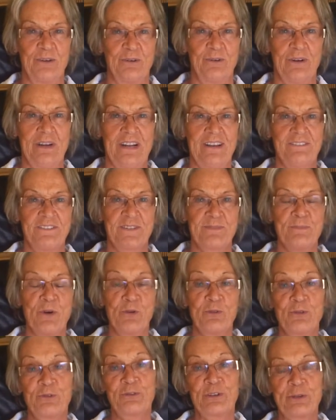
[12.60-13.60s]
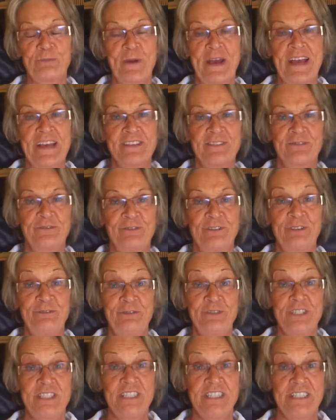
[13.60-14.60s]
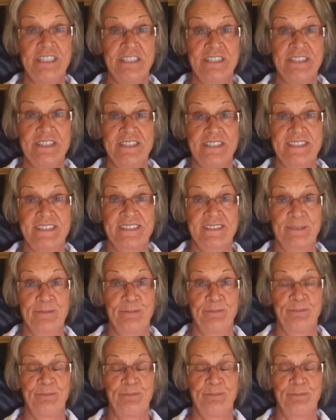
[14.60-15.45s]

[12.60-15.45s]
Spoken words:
Well, I've smoked for the past 50 years.